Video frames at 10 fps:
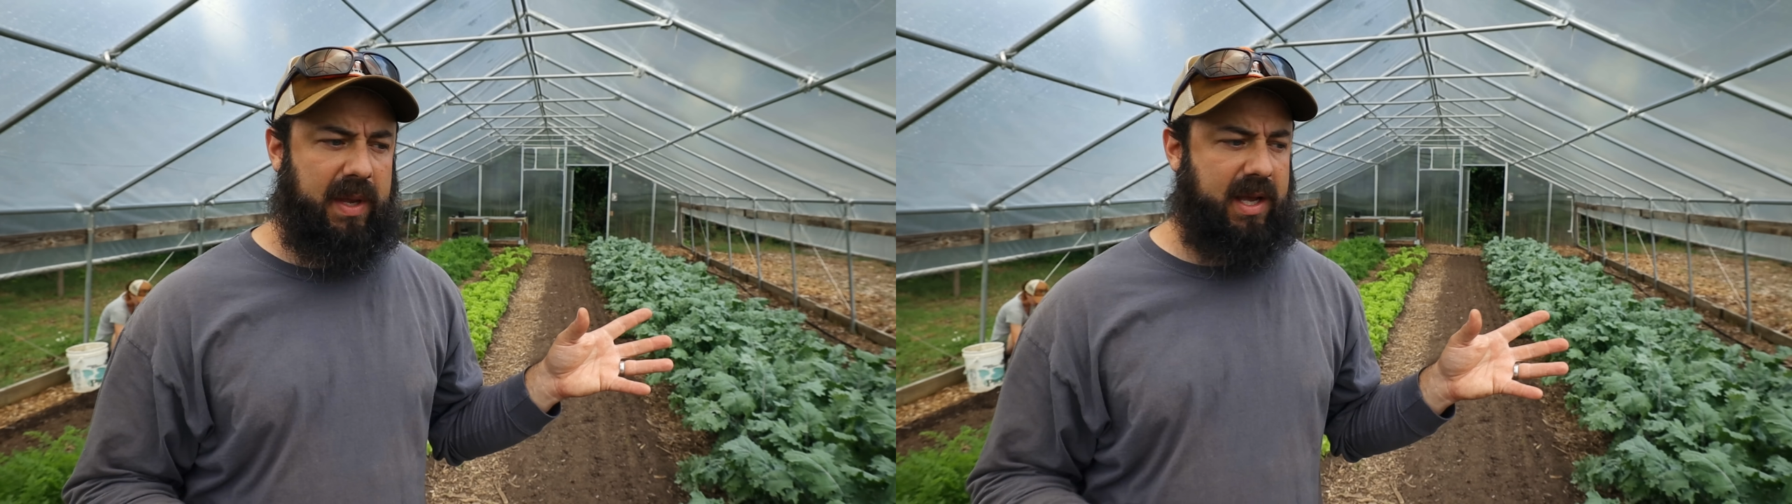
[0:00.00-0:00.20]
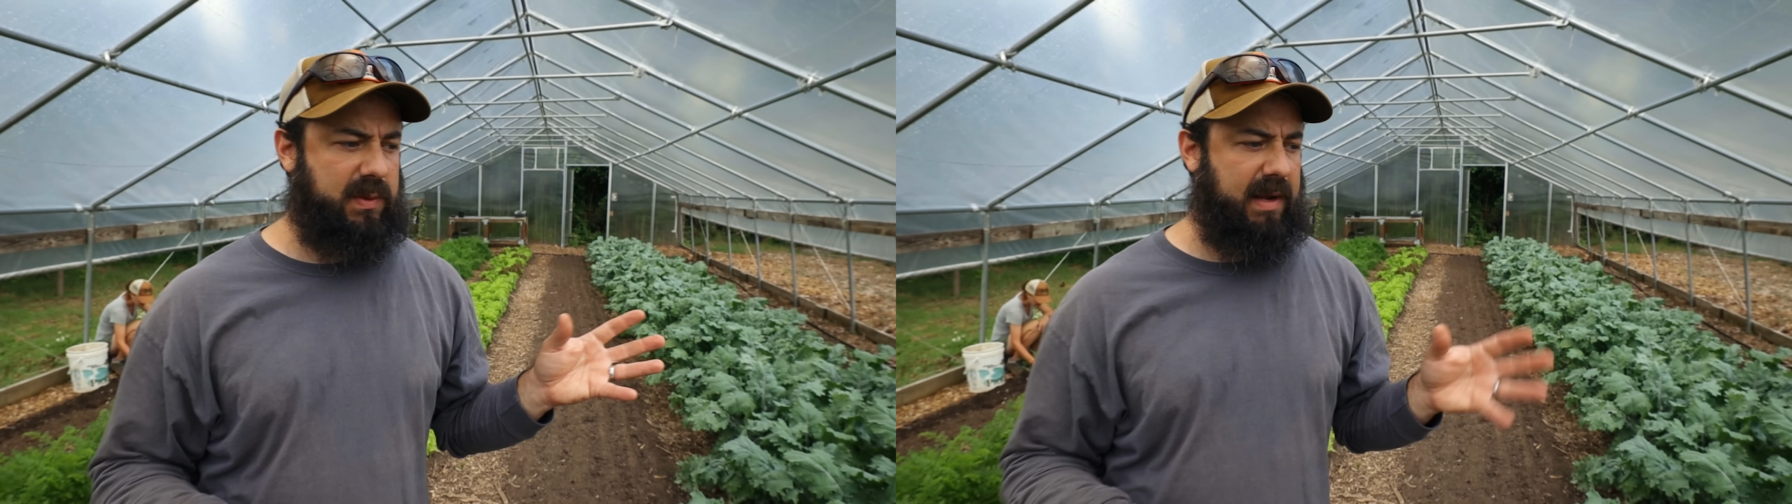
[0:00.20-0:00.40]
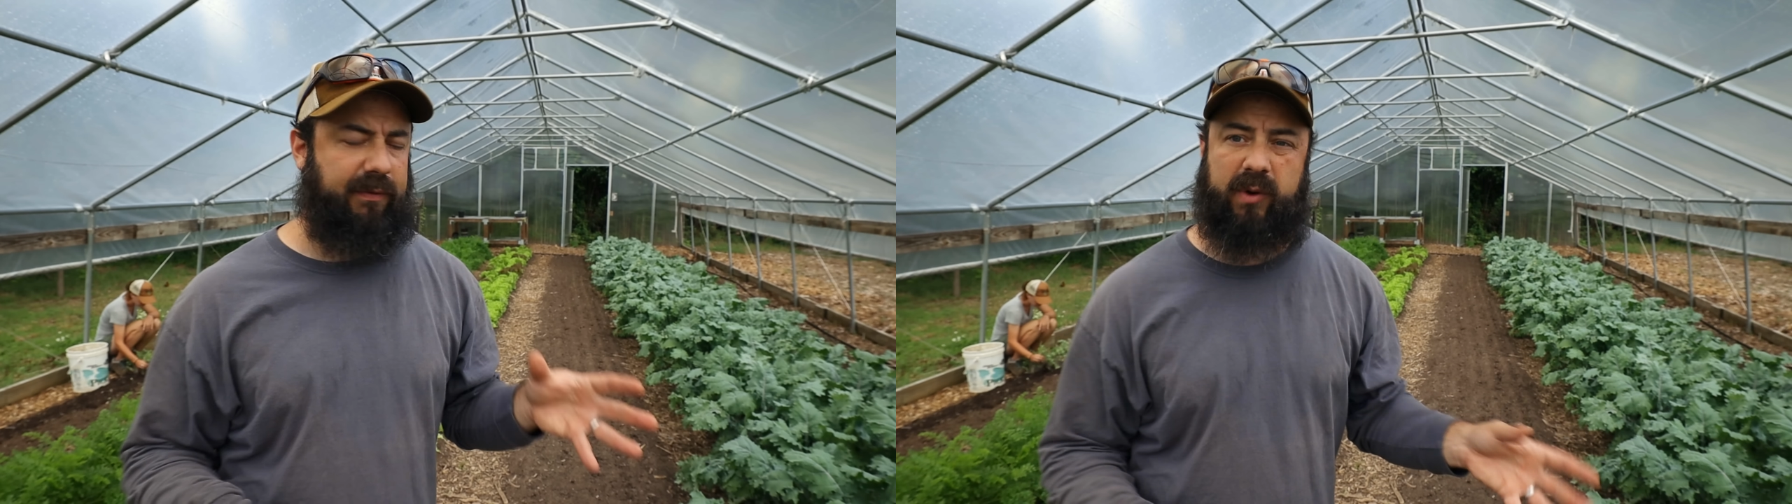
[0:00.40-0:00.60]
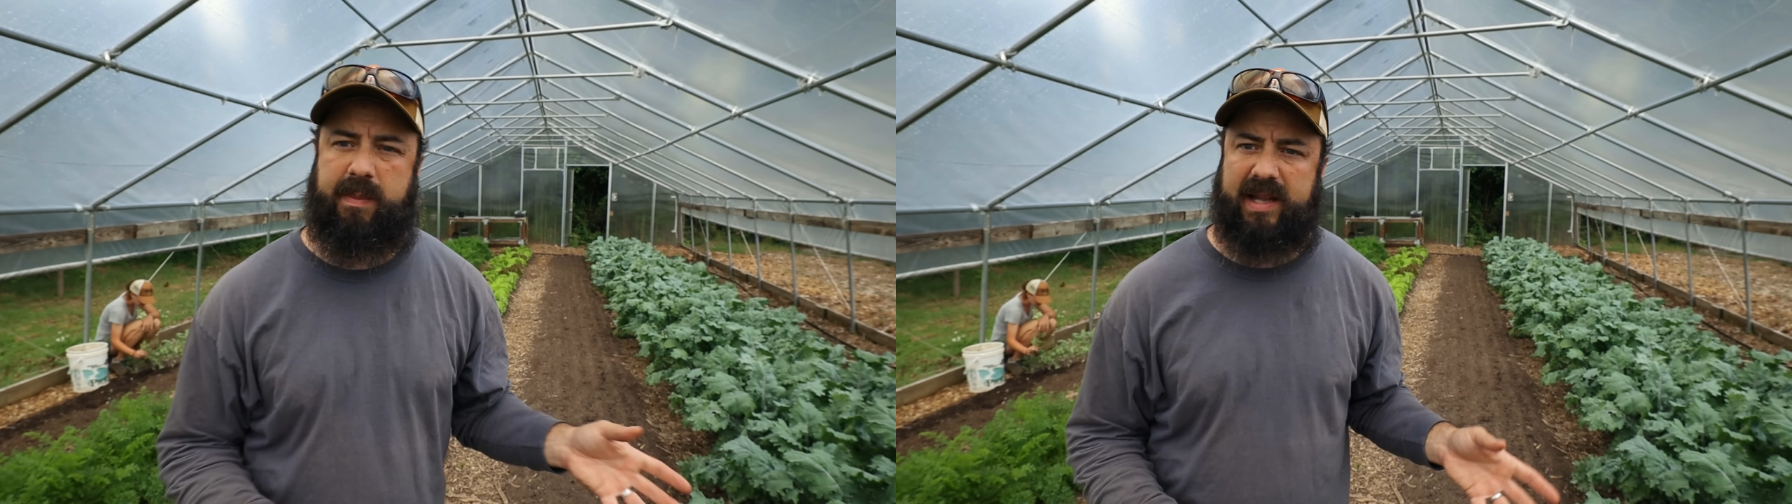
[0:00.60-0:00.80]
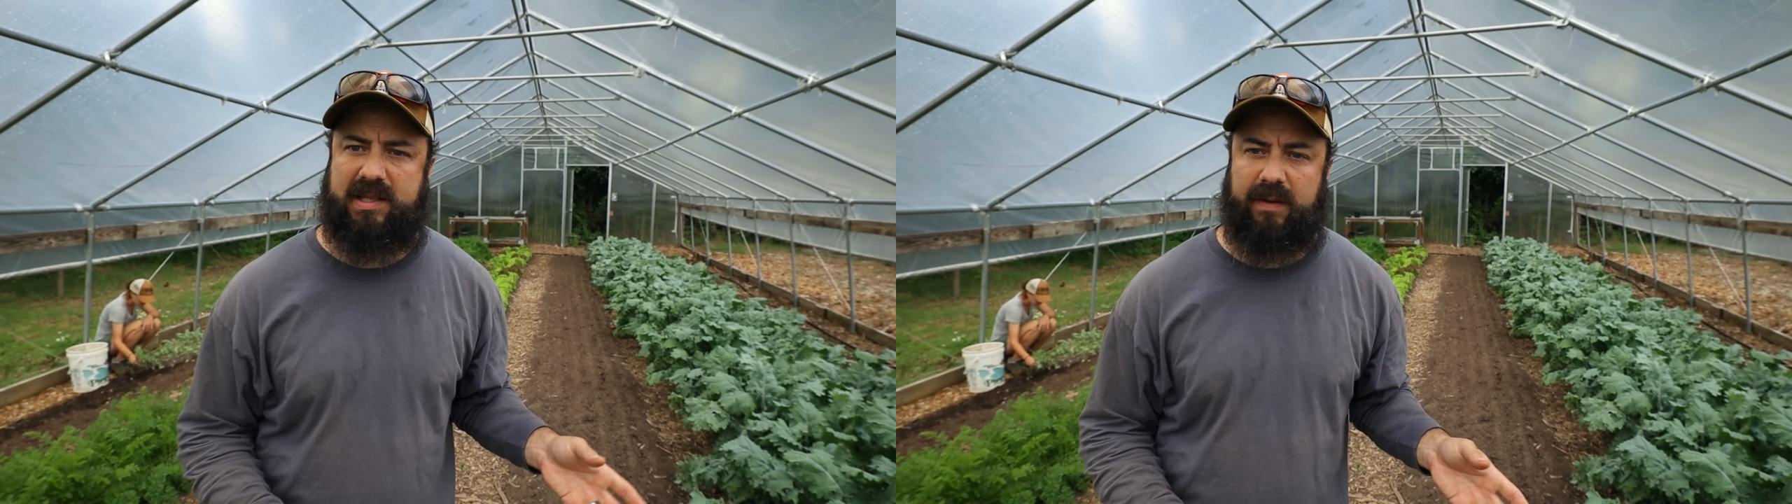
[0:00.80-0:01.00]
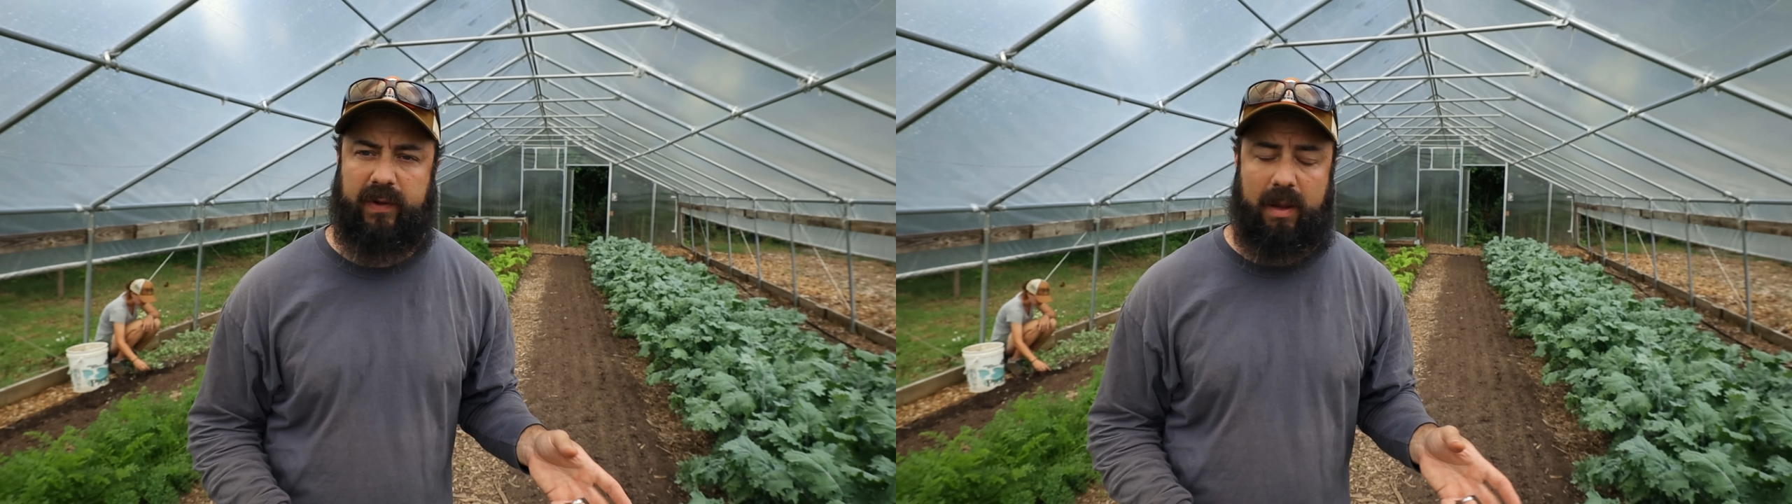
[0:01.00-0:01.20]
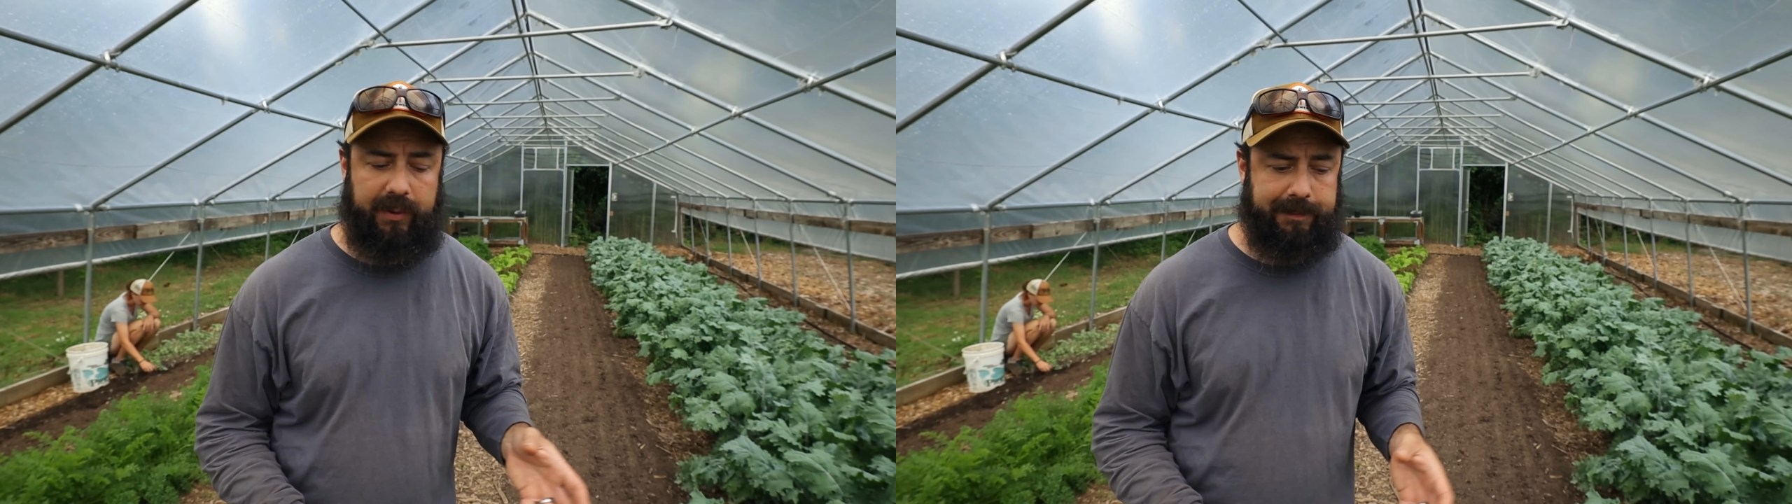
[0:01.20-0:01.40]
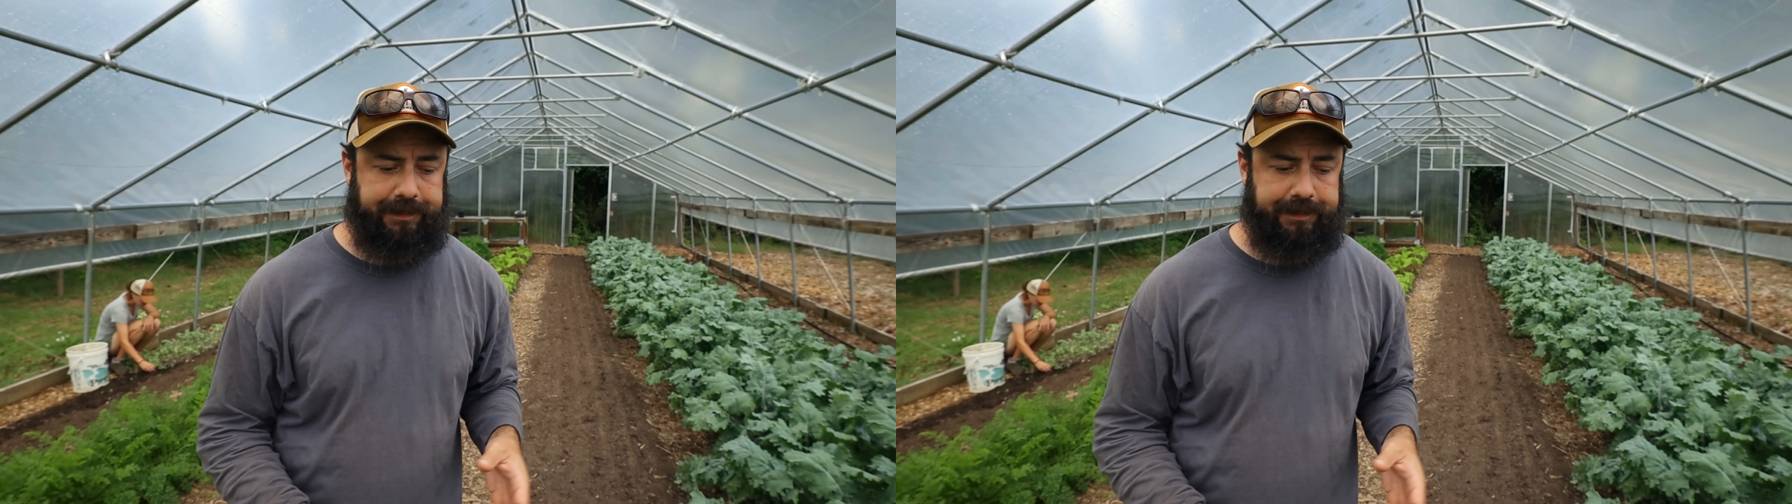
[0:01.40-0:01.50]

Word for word: because we have three beds to flip